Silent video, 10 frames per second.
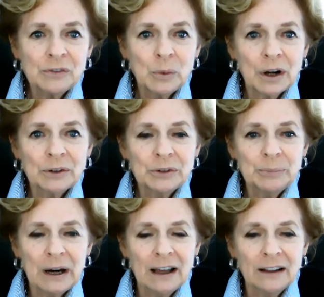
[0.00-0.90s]
of
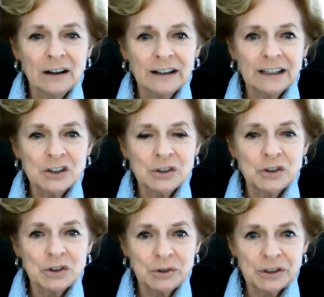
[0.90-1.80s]
Waterloo bylaw
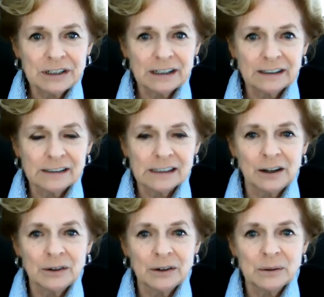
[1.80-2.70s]
issued 2 tickets
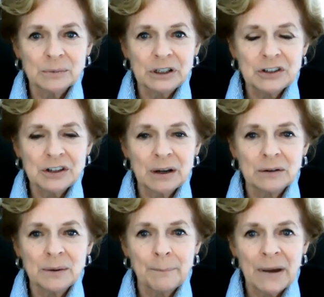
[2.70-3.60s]
under the
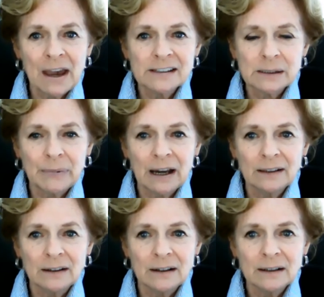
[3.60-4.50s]
Regional Mask
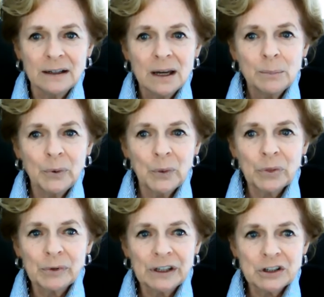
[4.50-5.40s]
bylaw.
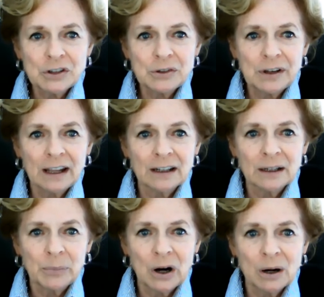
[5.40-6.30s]
Both were issued at an
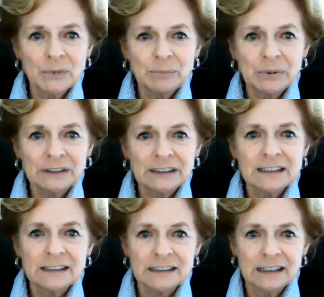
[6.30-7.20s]
apartment building
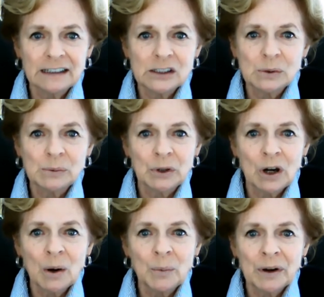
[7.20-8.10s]
to tenants who were
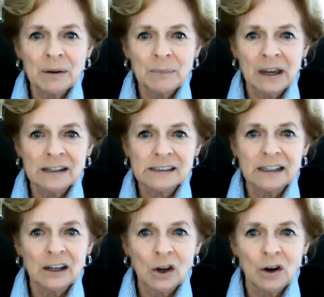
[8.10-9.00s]
not wearing masks
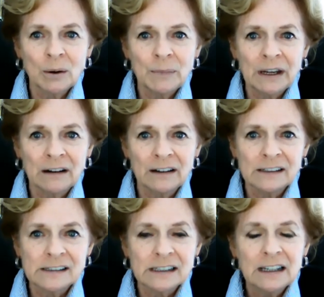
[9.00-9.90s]
in common
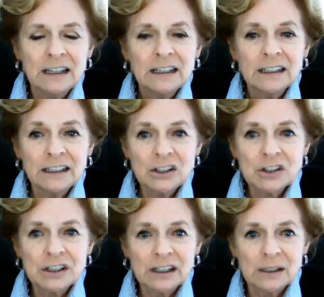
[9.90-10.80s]
areas. Each
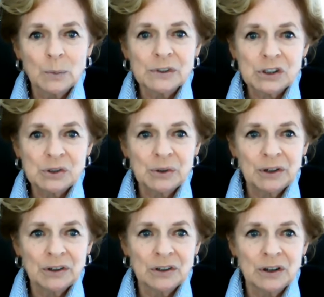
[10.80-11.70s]
ticket was
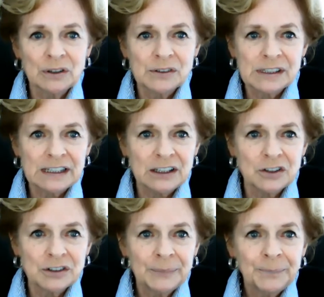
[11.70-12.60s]
$200 each.